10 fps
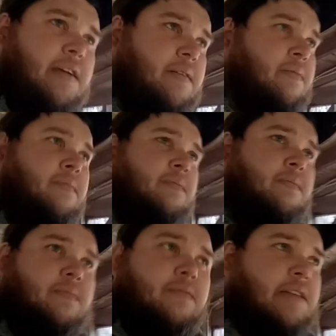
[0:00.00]
to
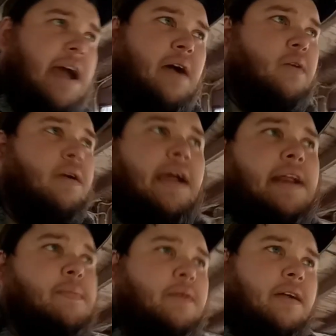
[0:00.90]
downgrade
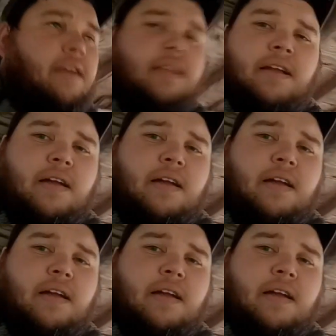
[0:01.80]
him or nothing.